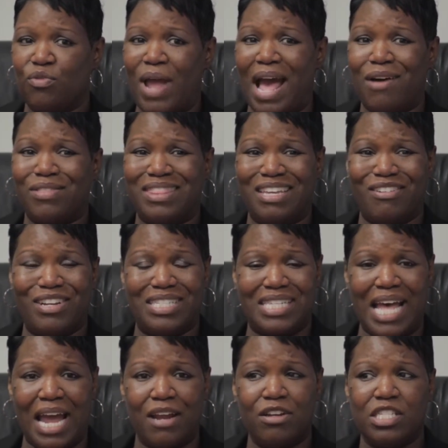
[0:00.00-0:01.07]
throughout their
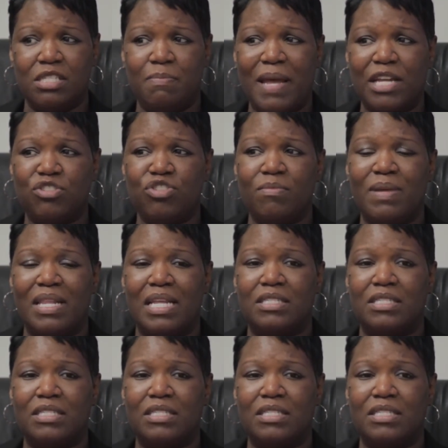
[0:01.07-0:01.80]
entire spectrum,